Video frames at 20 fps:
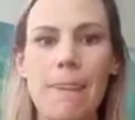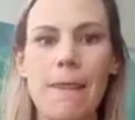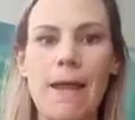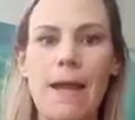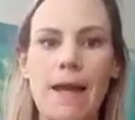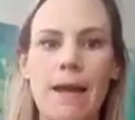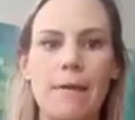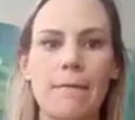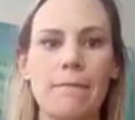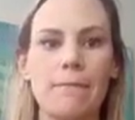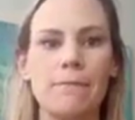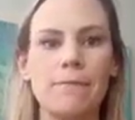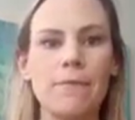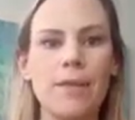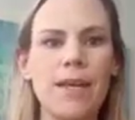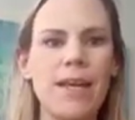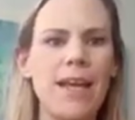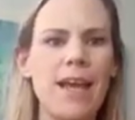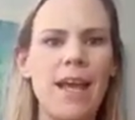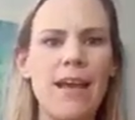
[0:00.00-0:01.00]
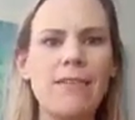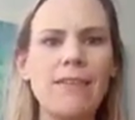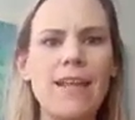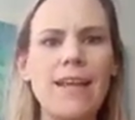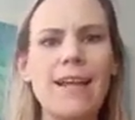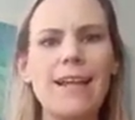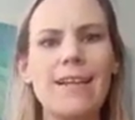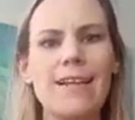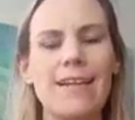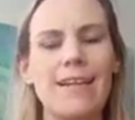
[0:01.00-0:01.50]
and
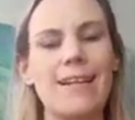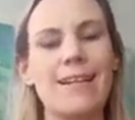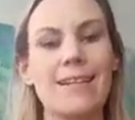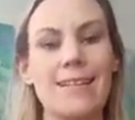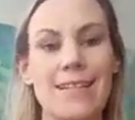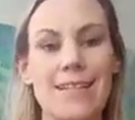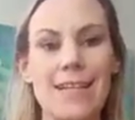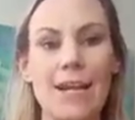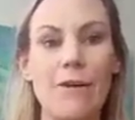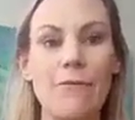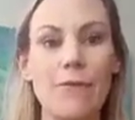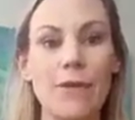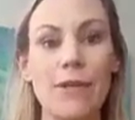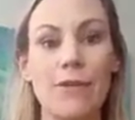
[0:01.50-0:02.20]
that in itself